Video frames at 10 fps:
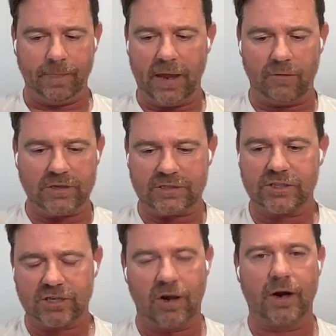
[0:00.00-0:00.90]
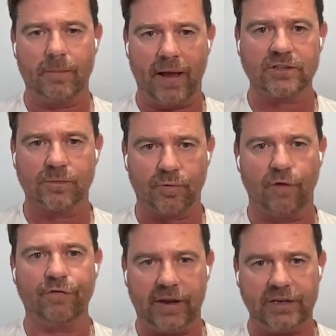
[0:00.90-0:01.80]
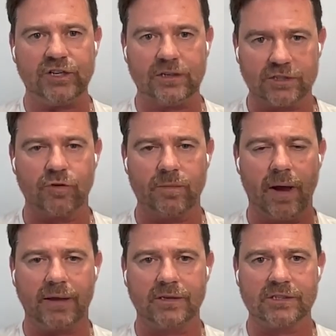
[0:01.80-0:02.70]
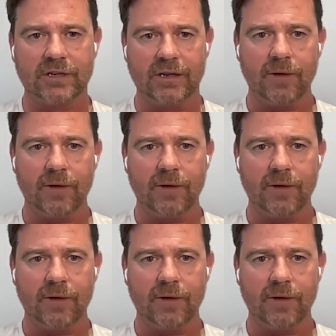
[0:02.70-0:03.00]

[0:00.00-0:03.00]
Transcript: there is certain amounts of profit each industry makes.